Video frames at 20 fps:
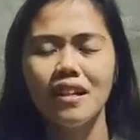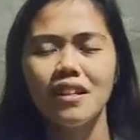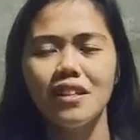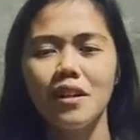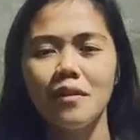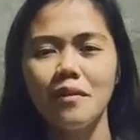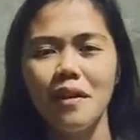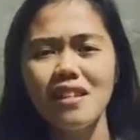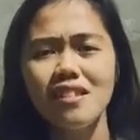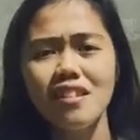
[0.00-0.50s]

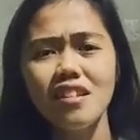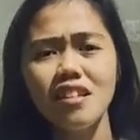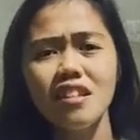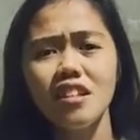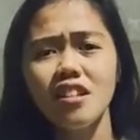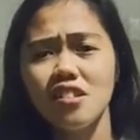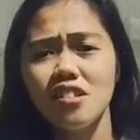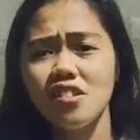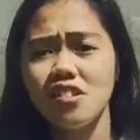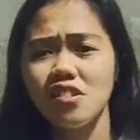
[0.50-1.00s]
The recent
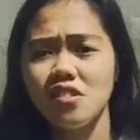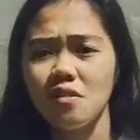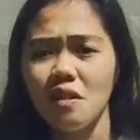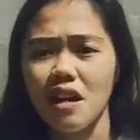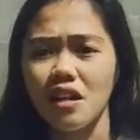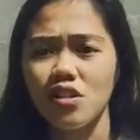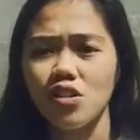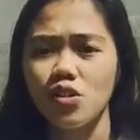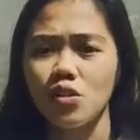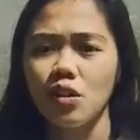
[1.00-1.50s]

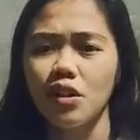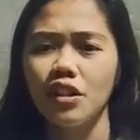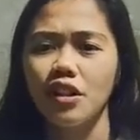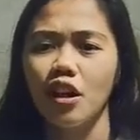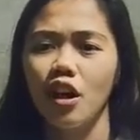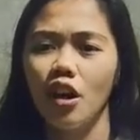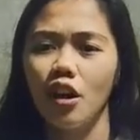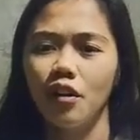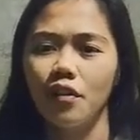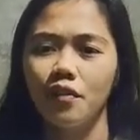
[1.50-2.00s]
construction
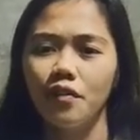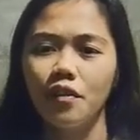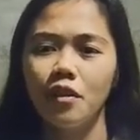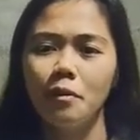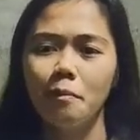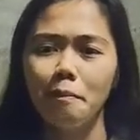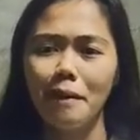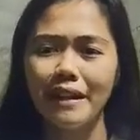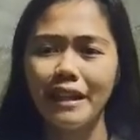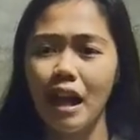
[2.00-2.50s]
of
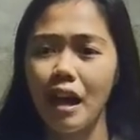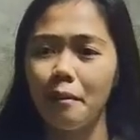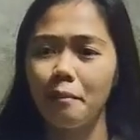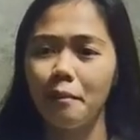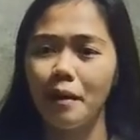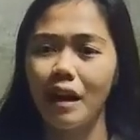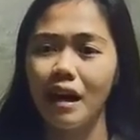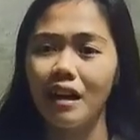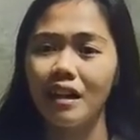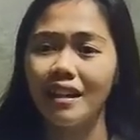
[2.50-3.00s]

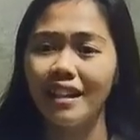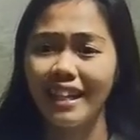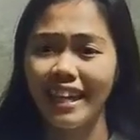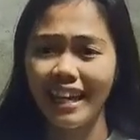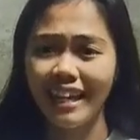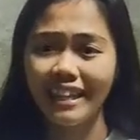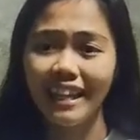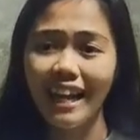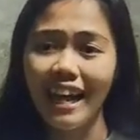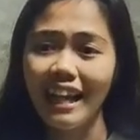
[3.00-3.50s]
Panama
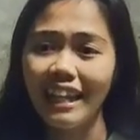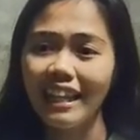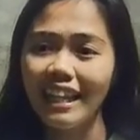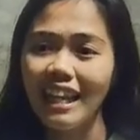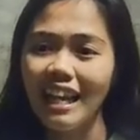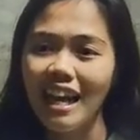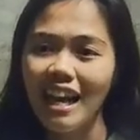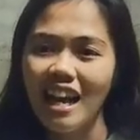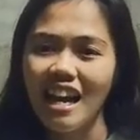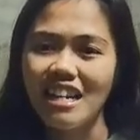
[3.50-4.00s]
Canal
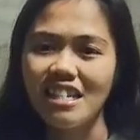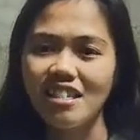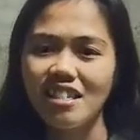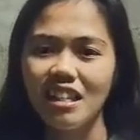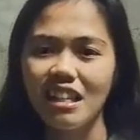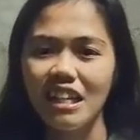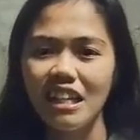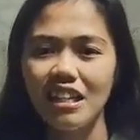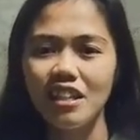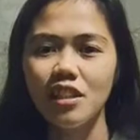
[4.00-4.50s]
has
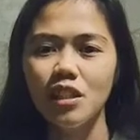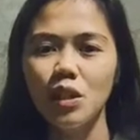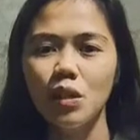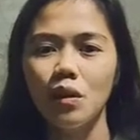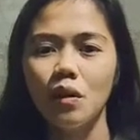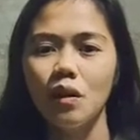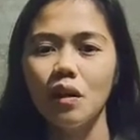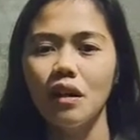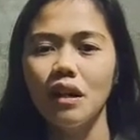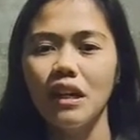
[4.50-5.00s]
led
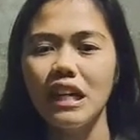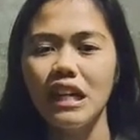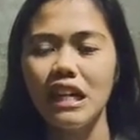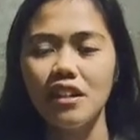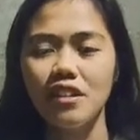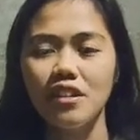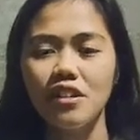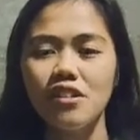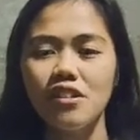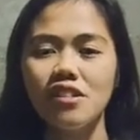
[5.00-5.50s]
to
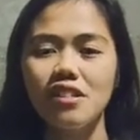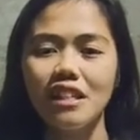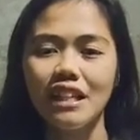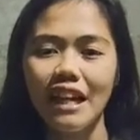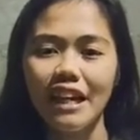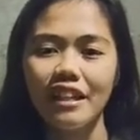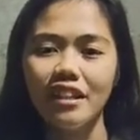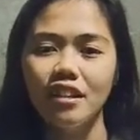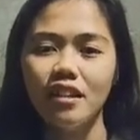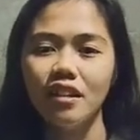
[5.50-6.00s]
either
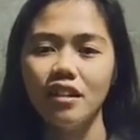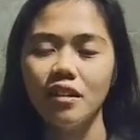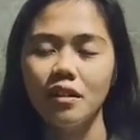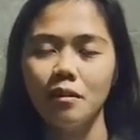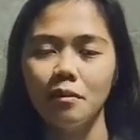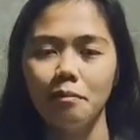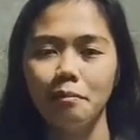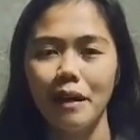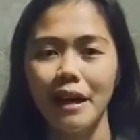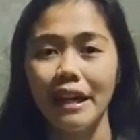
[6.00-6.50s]
slide
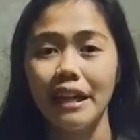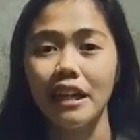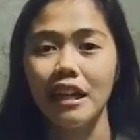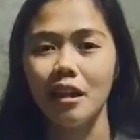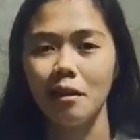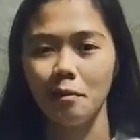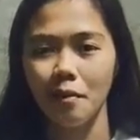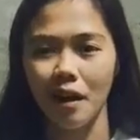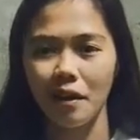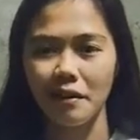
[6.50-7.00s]
by
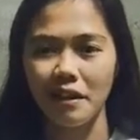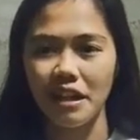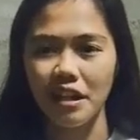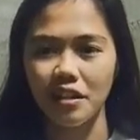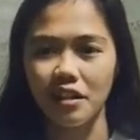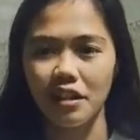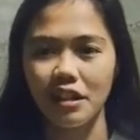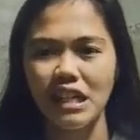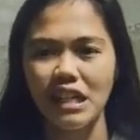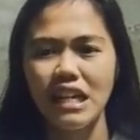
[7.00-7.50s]
a
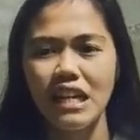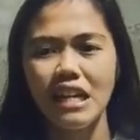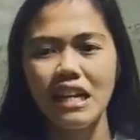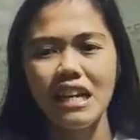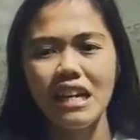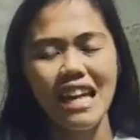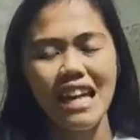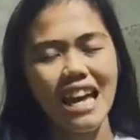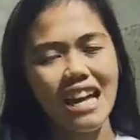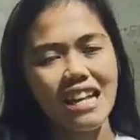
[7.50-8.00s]
barrier.
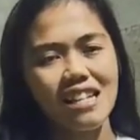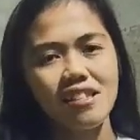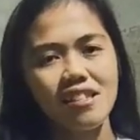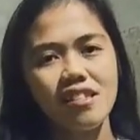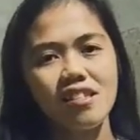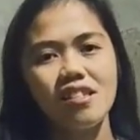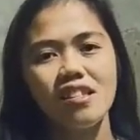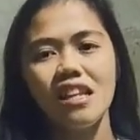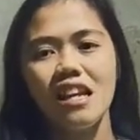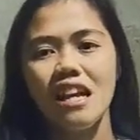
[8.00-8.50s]

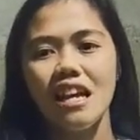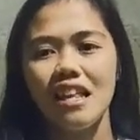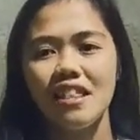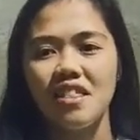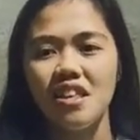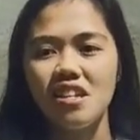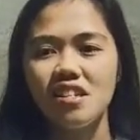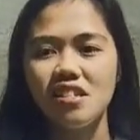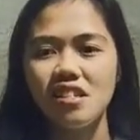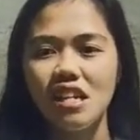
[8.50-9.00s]
Hence,
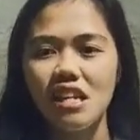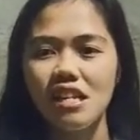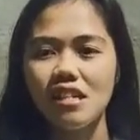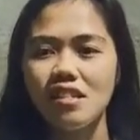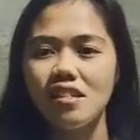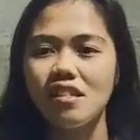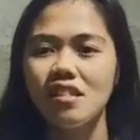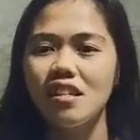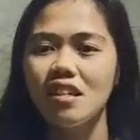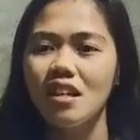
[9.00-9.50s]
this
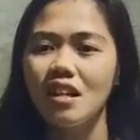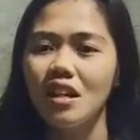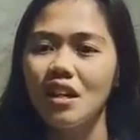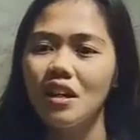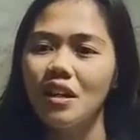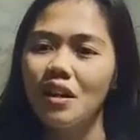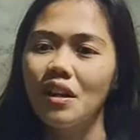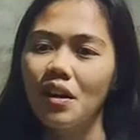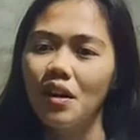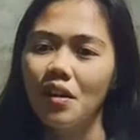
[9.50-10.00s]
is
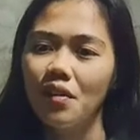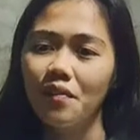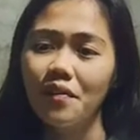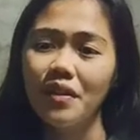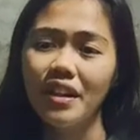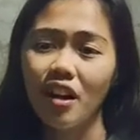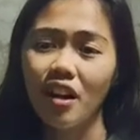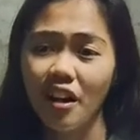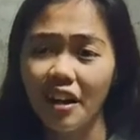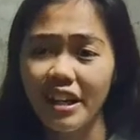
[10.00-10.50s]

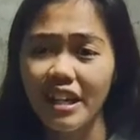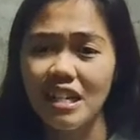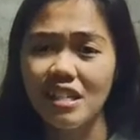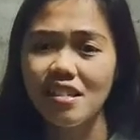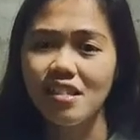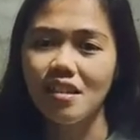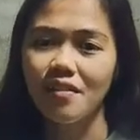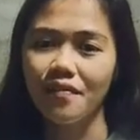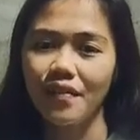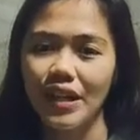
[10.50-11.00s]

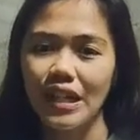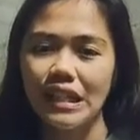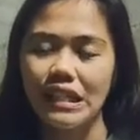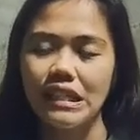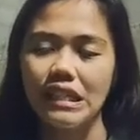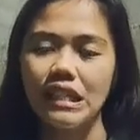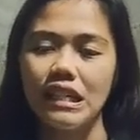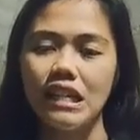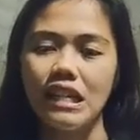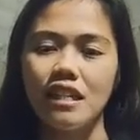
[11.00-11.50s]
vicariance event
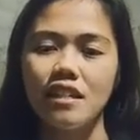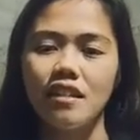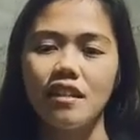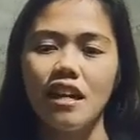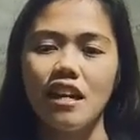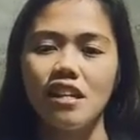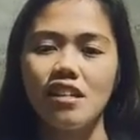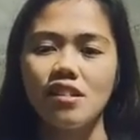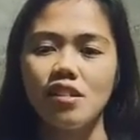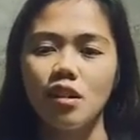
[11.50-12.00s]
in
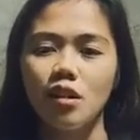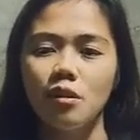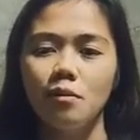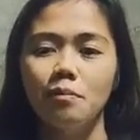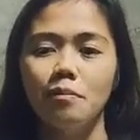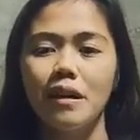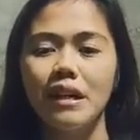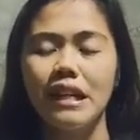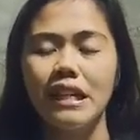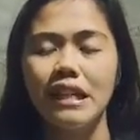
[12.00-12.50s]
case of
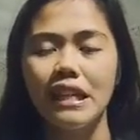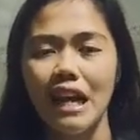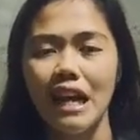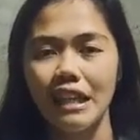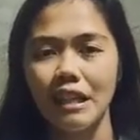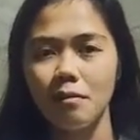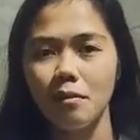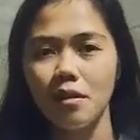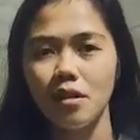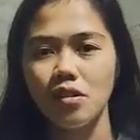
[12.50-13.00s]
marine
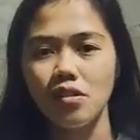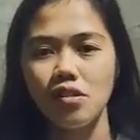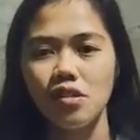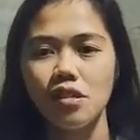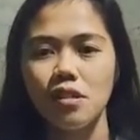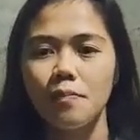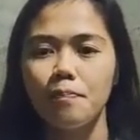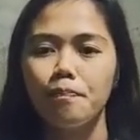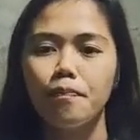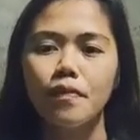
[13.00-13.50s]
animals.